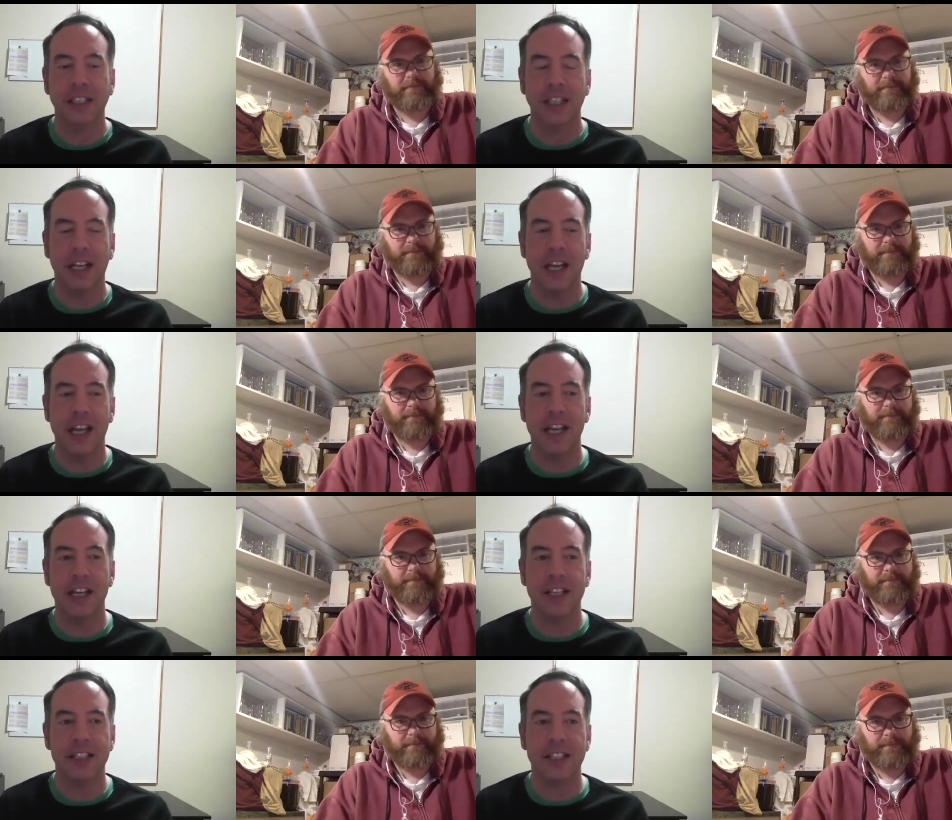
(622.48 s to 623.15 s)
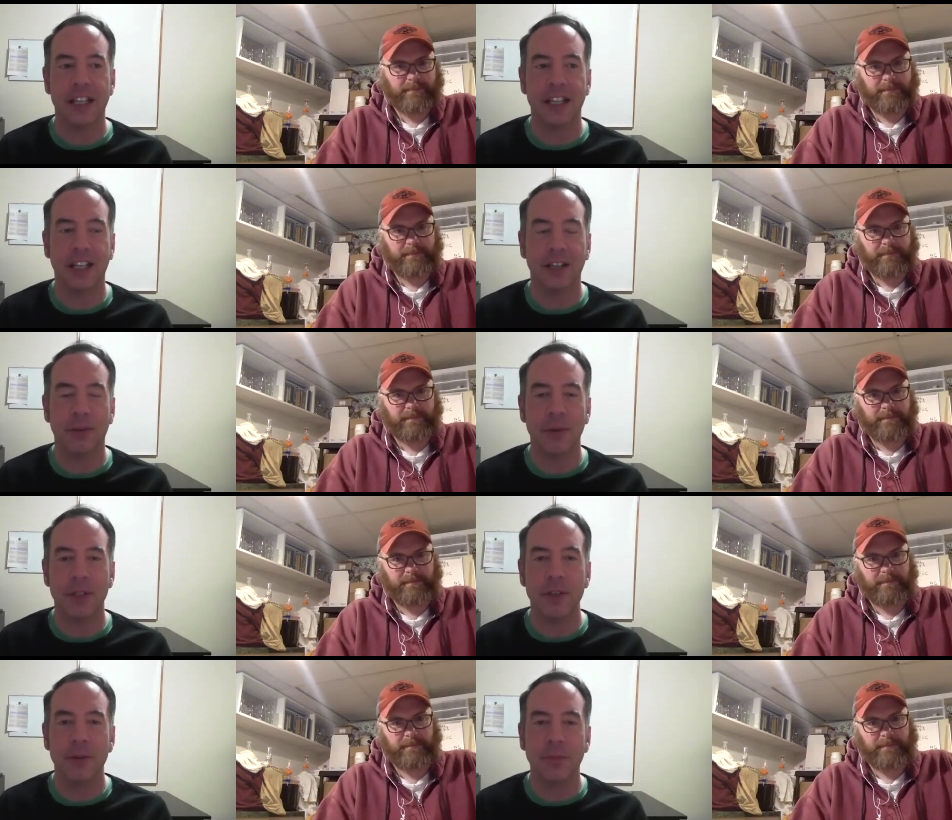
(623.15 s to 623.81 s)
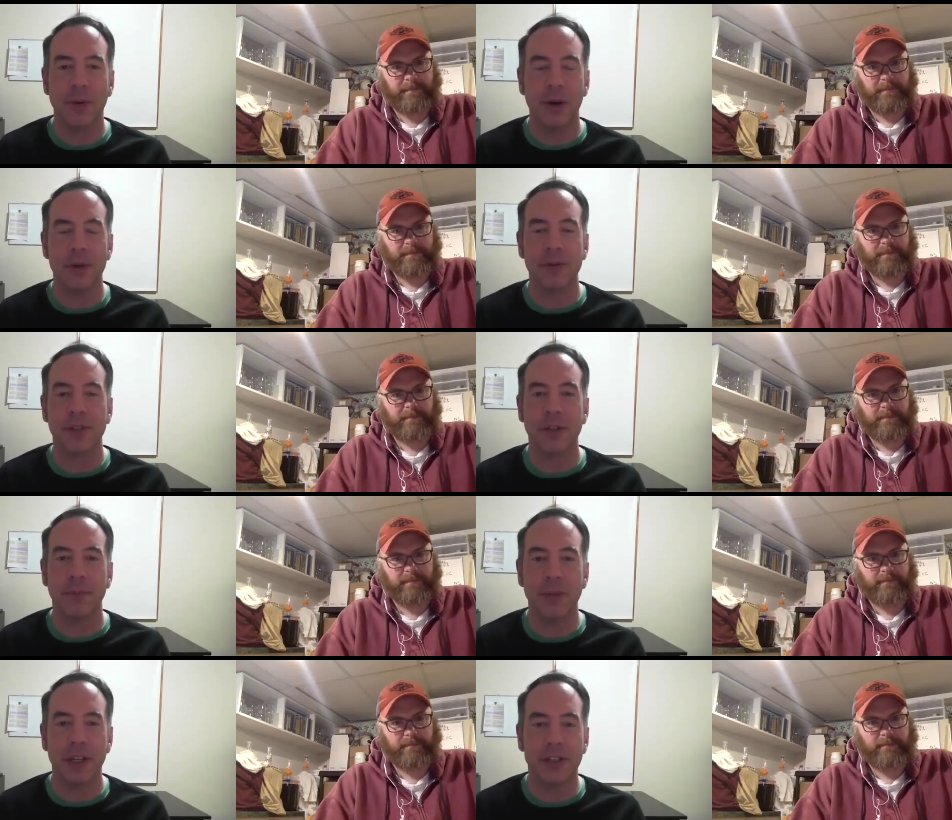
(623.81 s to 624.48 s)
Speaker 1: And we do post a
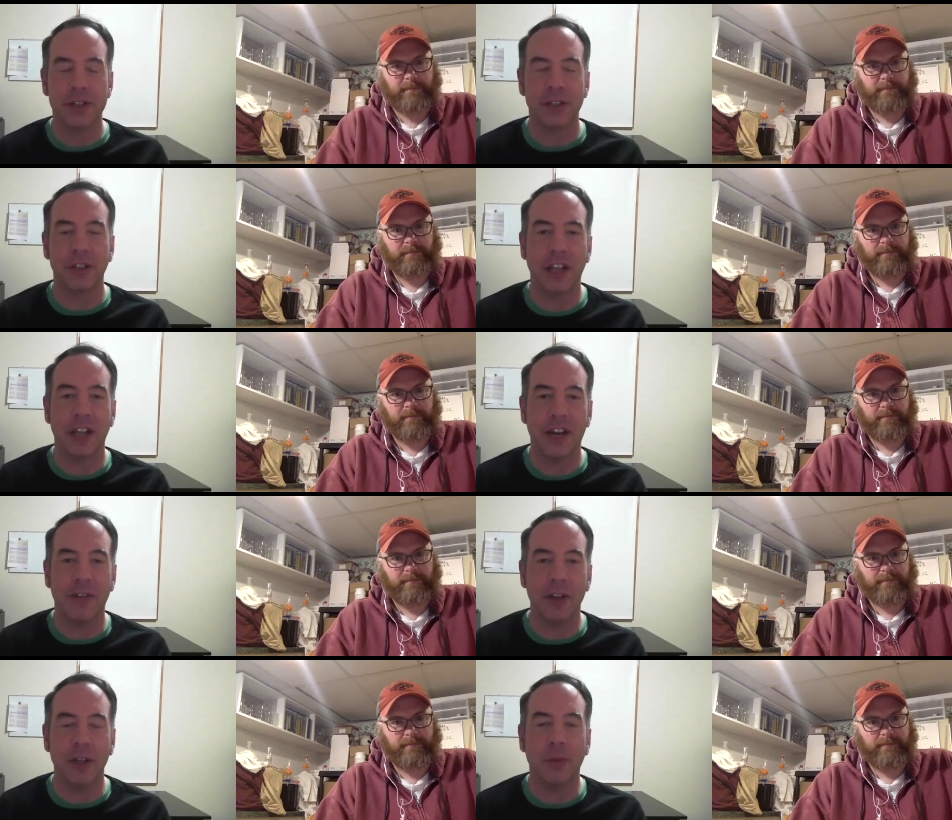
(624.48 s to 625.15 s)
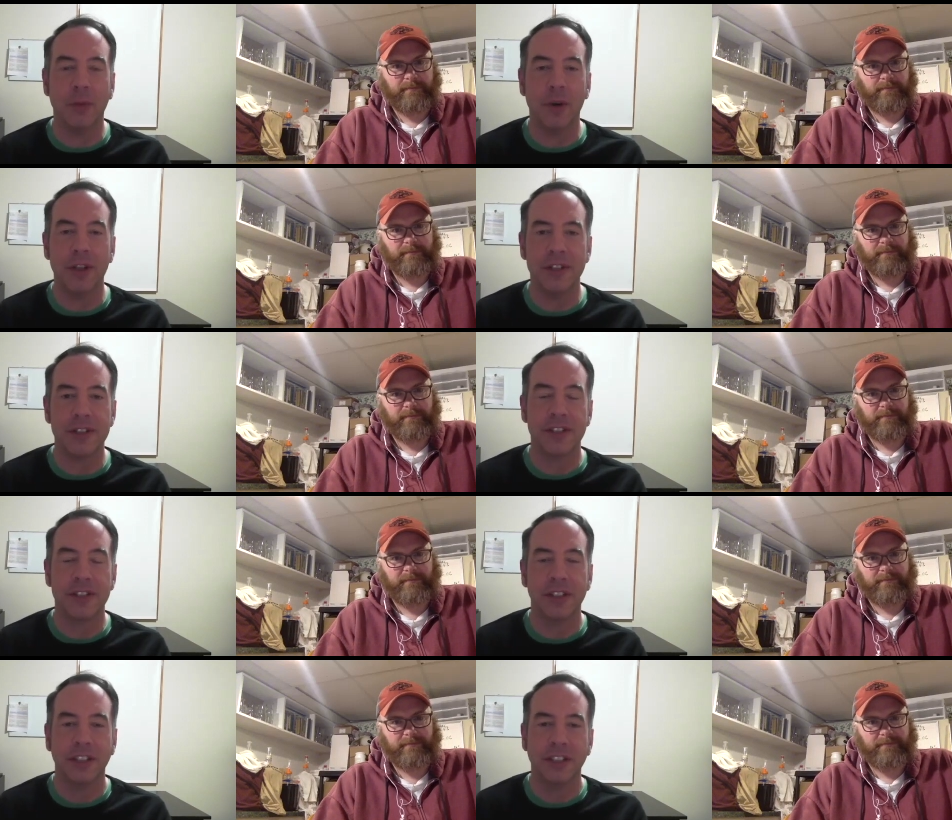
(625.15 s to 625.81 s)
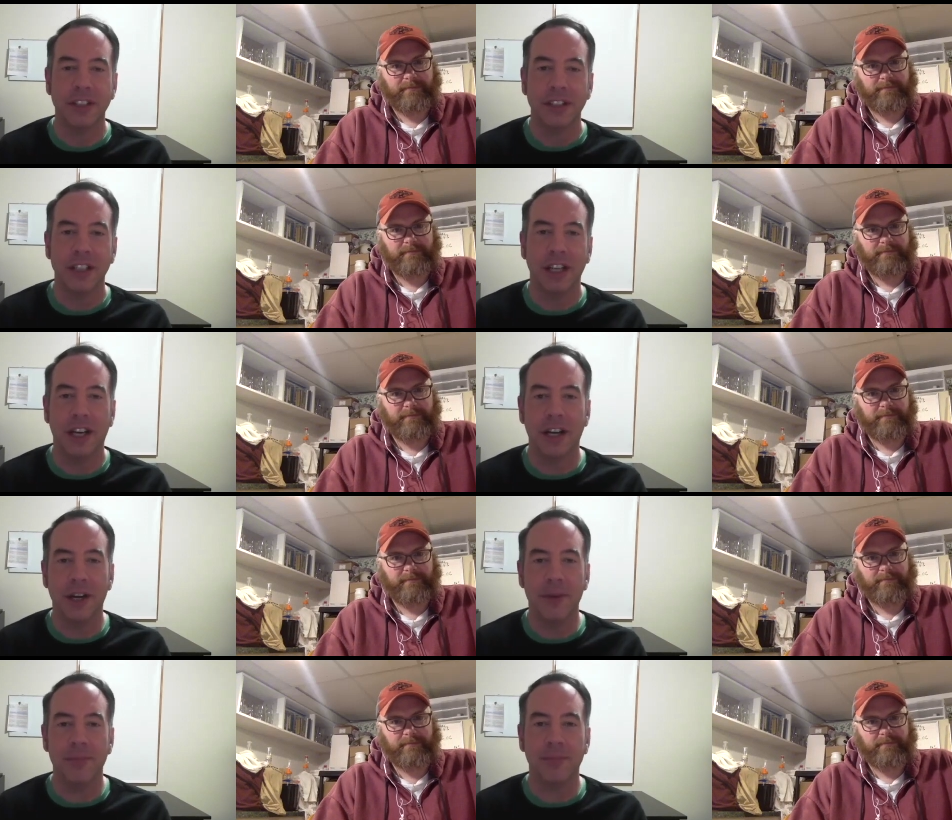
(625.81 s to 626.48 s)
picture every once,
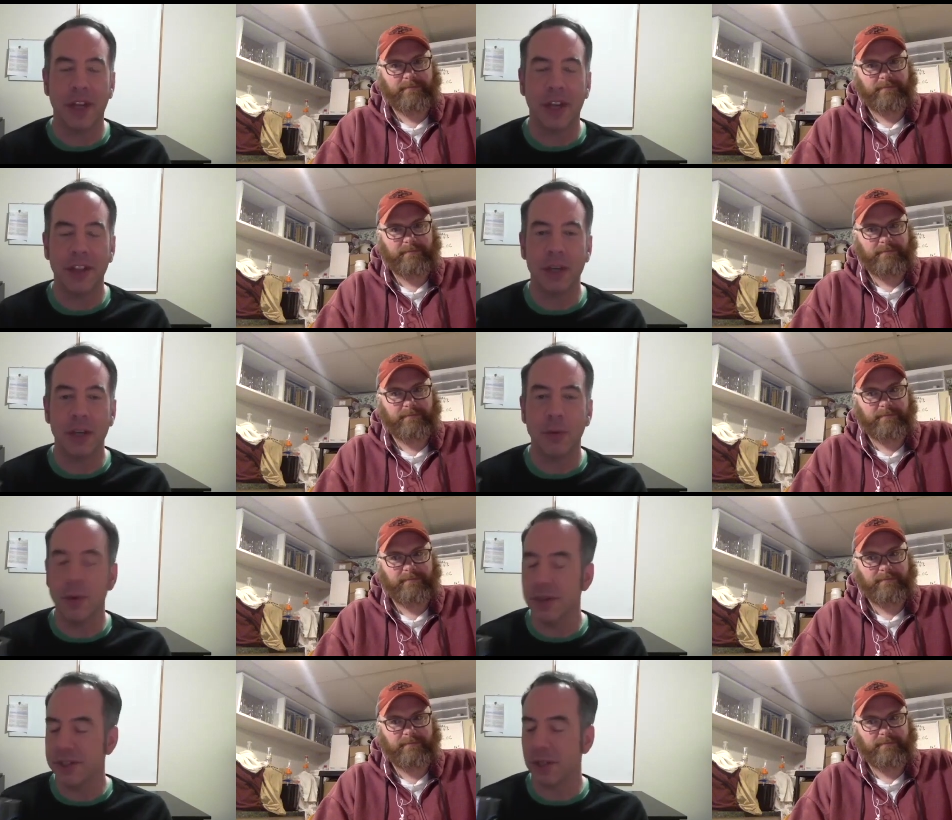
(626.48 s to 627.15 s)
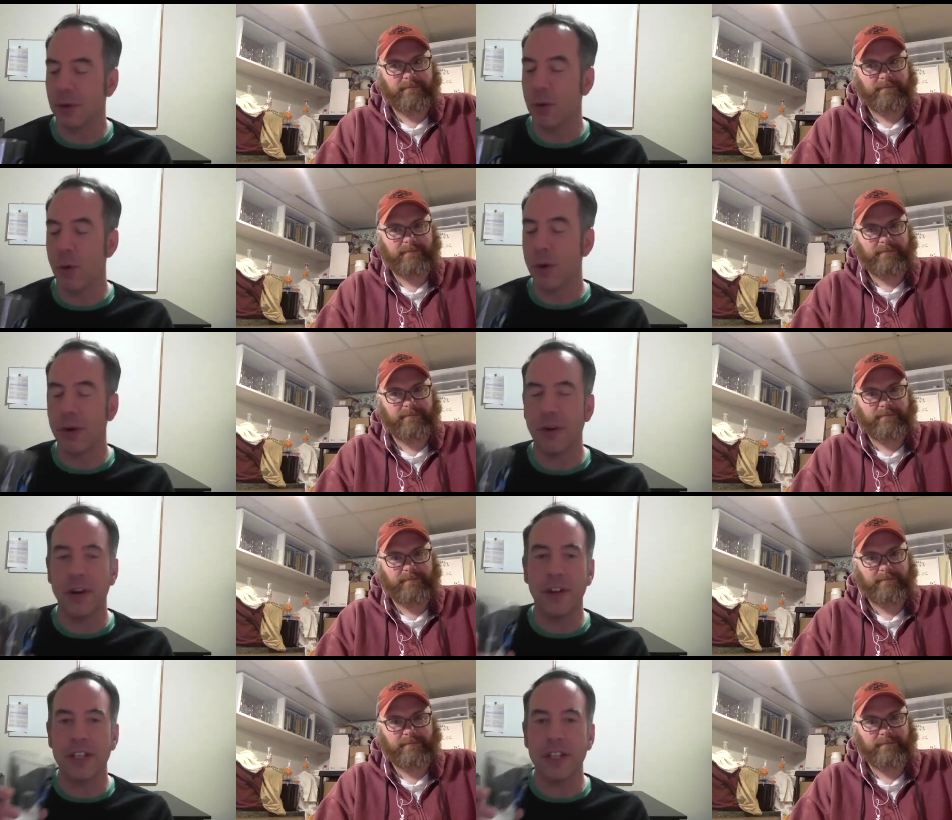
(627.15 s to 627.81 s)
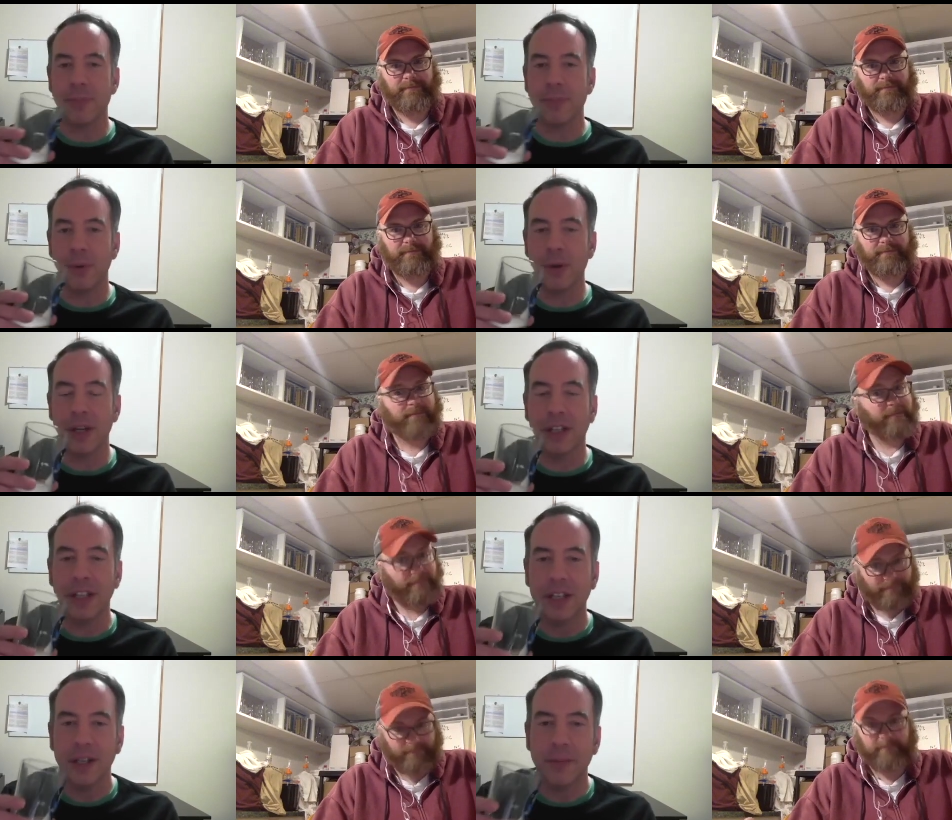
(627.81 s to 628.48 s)
I think once a quarter at this point.
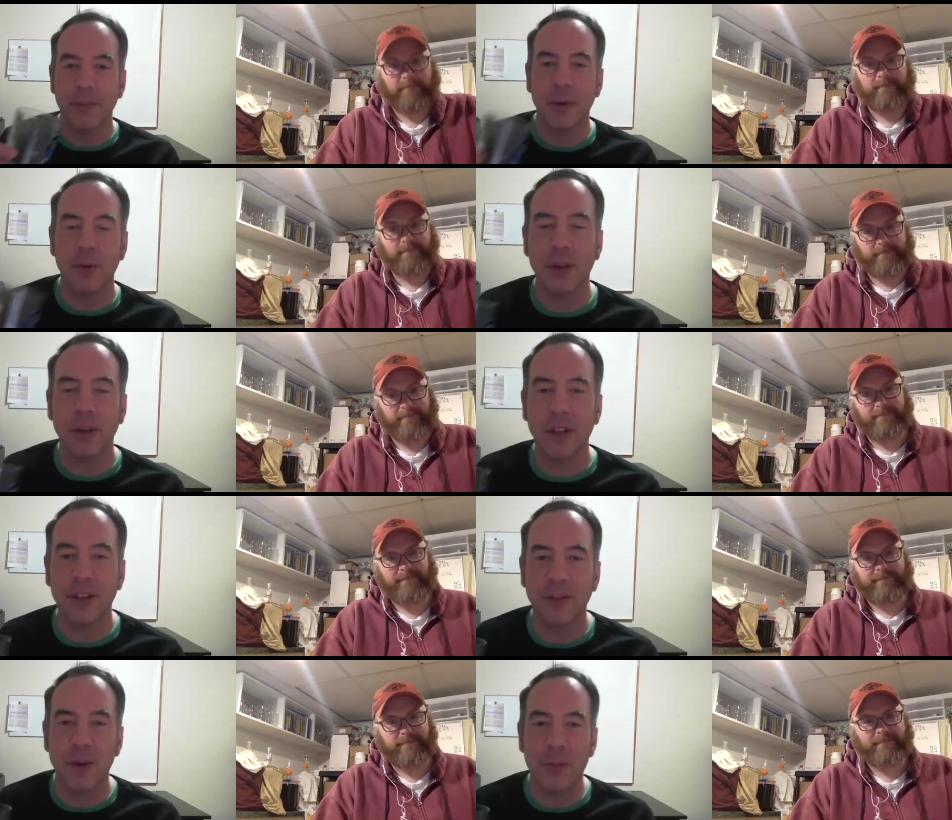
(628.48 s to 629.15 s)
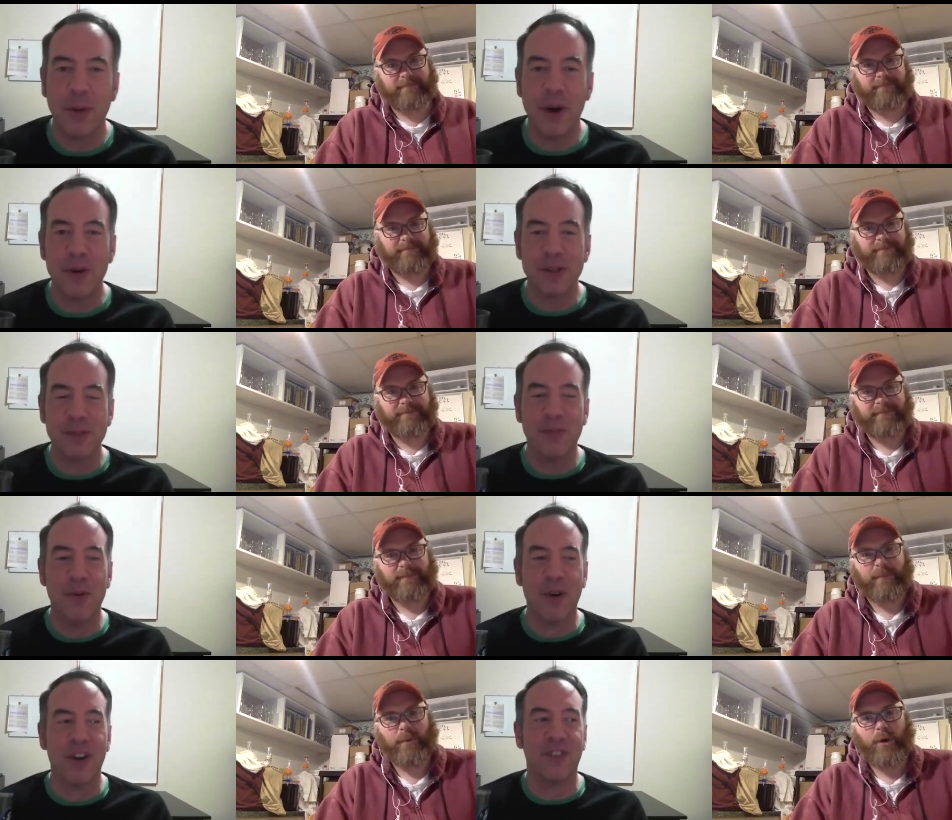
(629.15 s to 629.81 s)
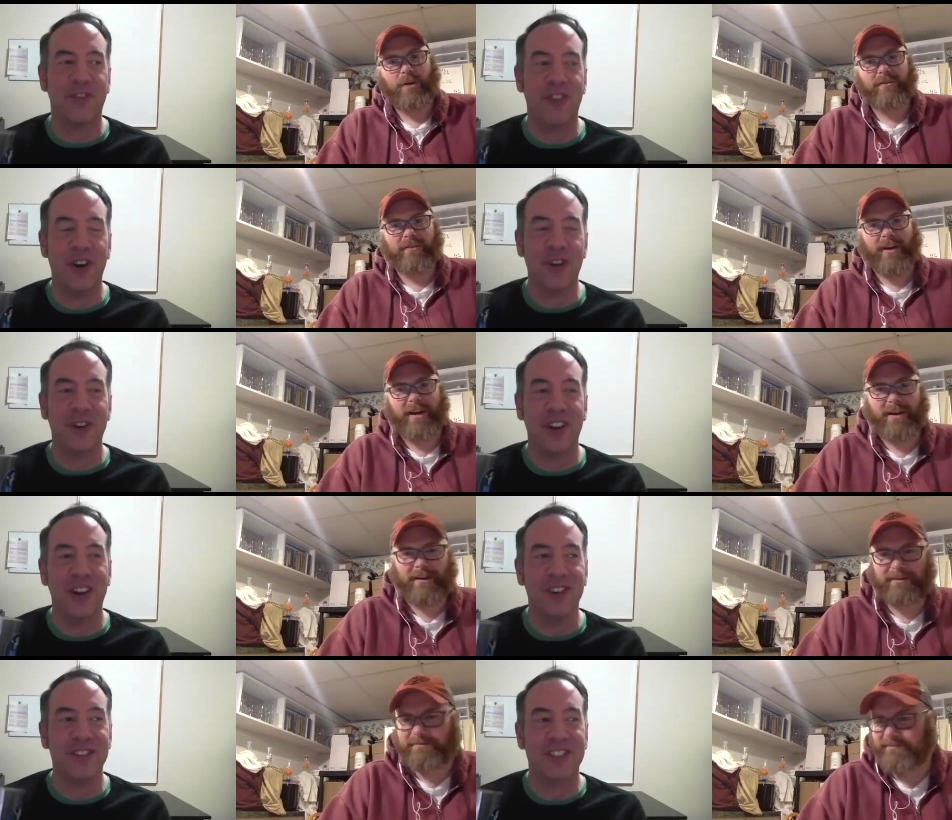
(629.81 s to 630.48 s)
But we'll post more. We're on
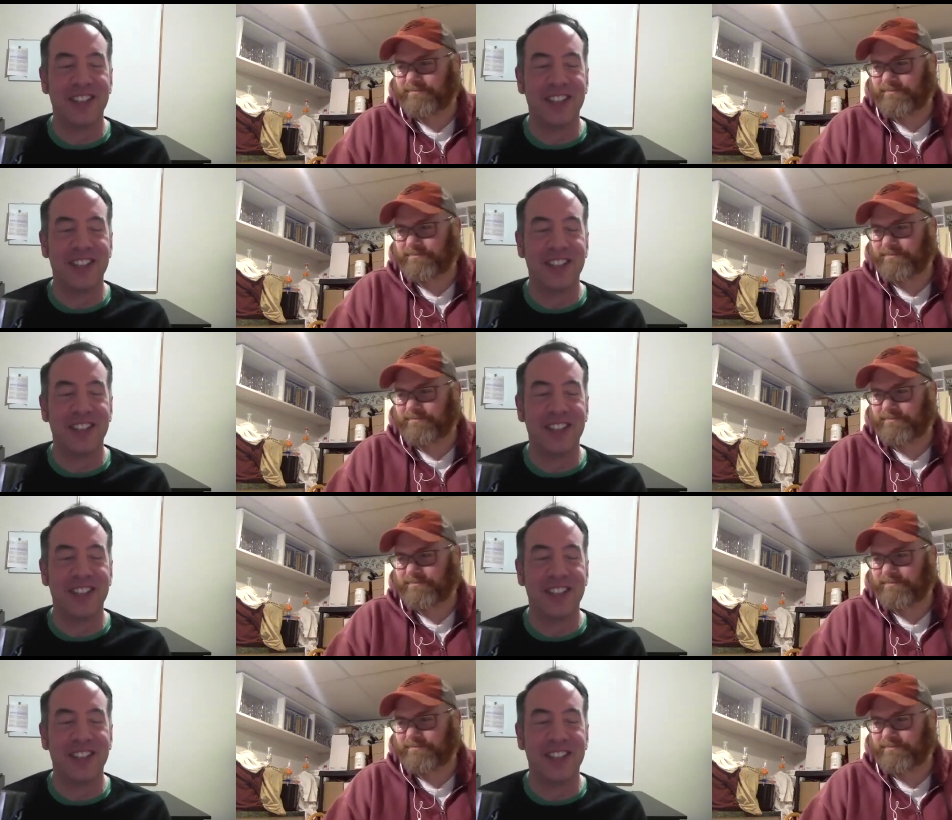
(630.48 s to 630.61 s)
fire.